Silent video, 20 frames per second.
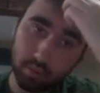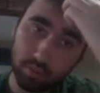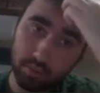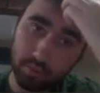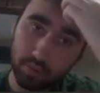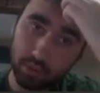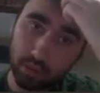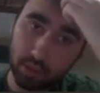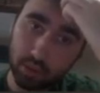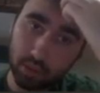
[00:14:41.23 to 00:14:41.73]

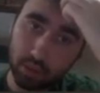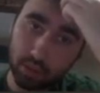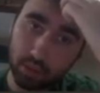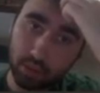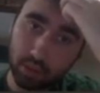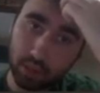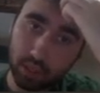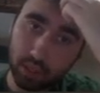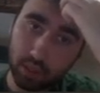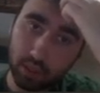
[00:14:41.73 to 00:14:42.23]
I can also
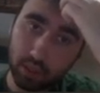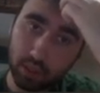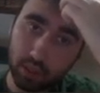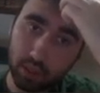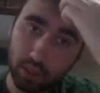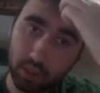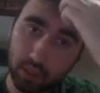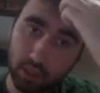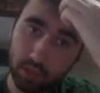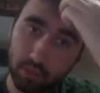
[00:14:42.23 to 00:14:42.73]
take
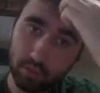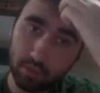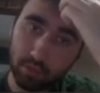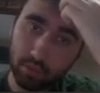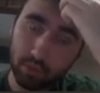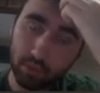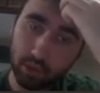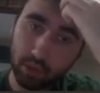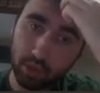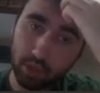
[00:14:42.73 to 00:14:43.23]
on
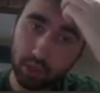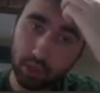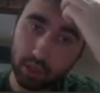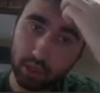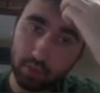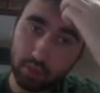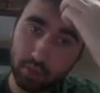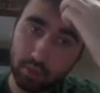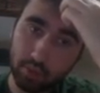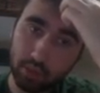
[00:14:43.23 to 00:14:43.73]
d4. I think I
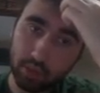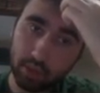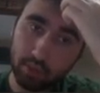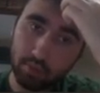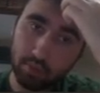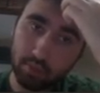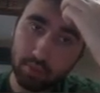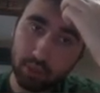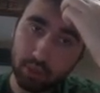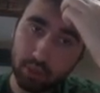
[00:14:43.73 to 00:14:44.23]
want to play
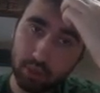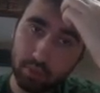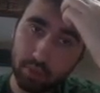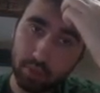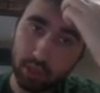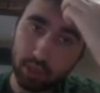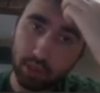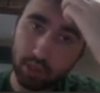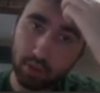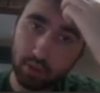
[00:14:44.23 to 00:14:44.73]
bishop
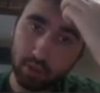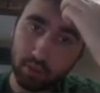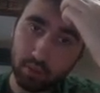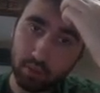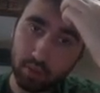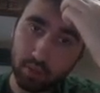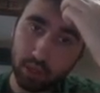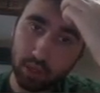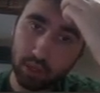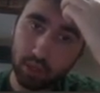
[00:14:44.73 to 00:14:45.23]

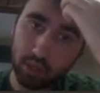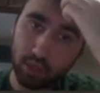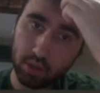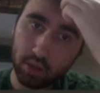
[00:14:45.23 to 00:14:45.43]
a3